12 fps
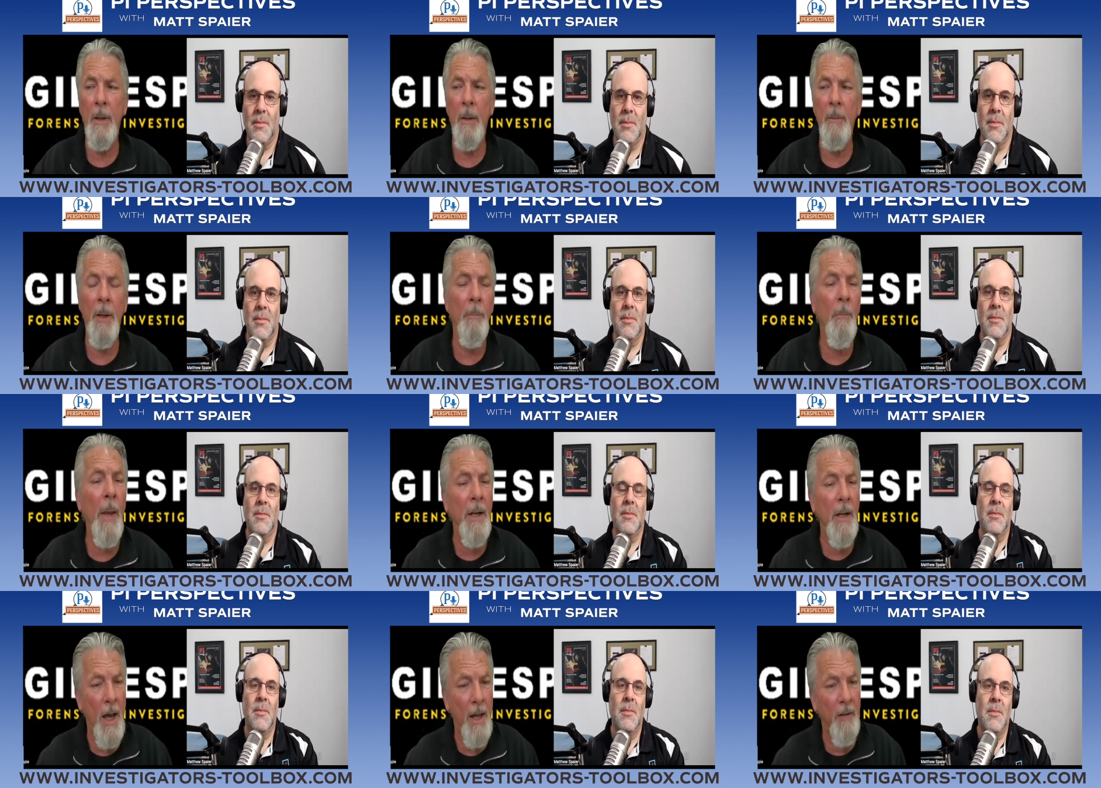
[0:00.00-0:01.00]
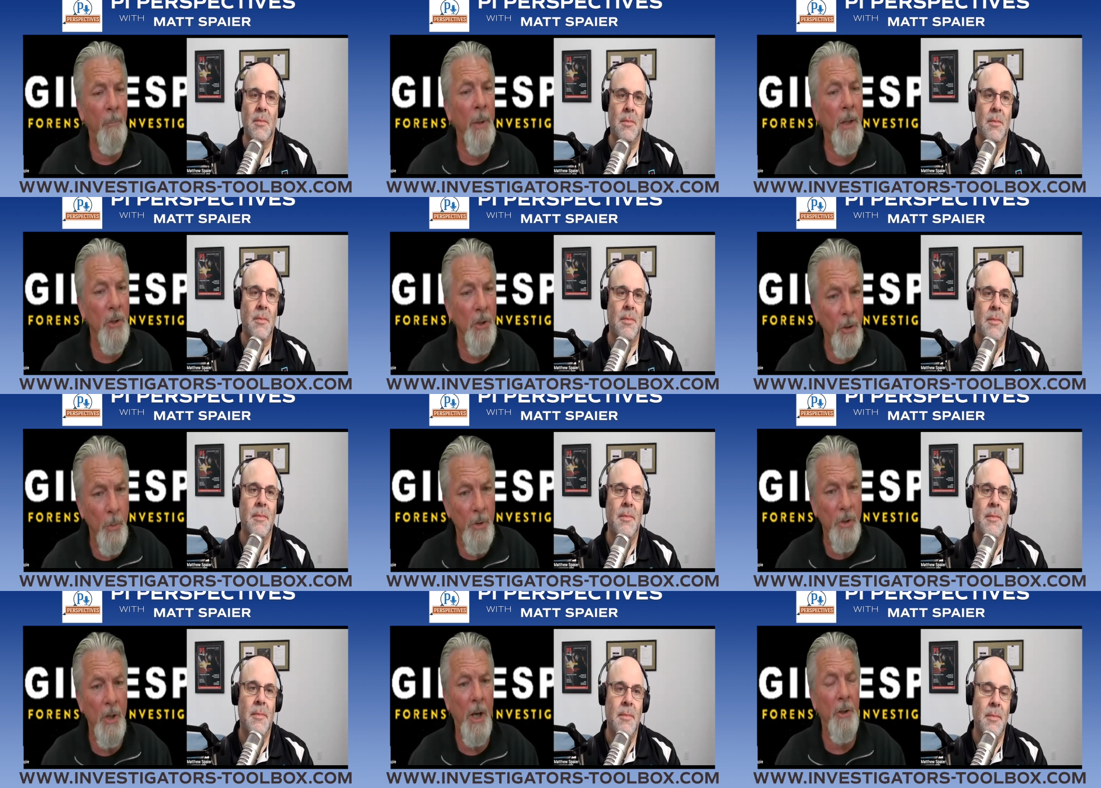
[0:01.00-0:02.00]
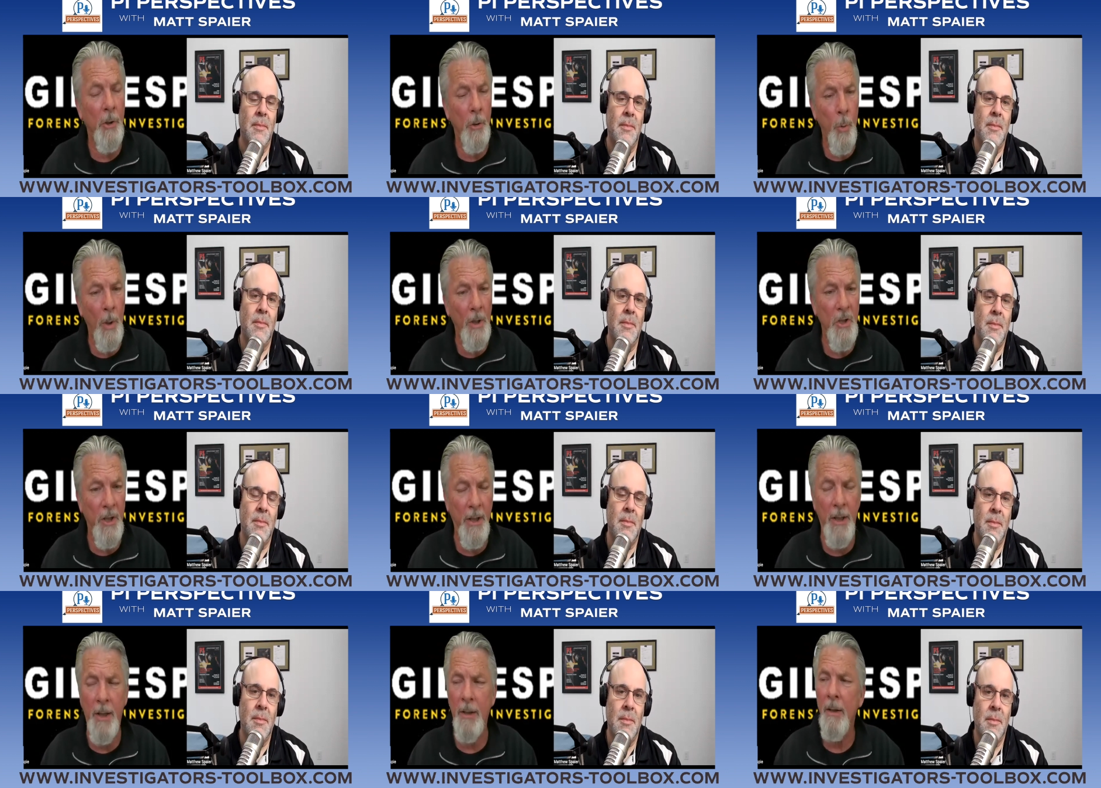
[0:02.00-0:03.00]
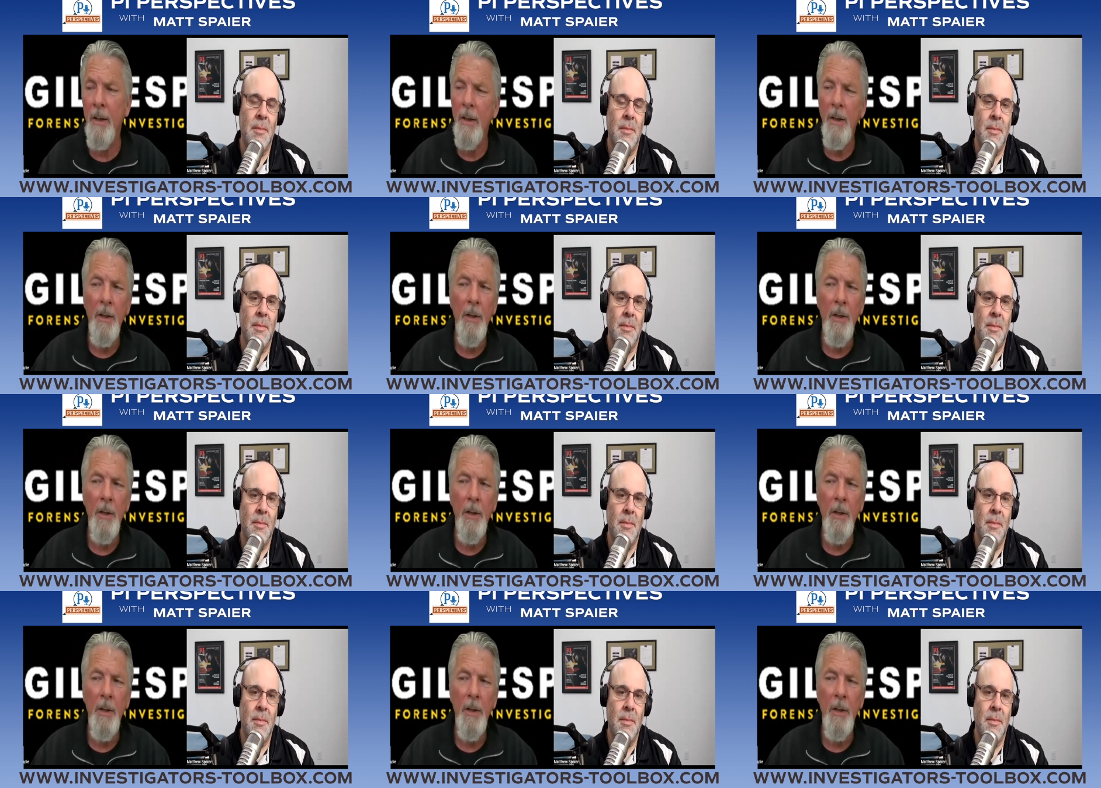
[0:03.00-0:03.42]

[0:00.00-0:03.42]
Speaker 1: it, it may not have been suicide you're questioning it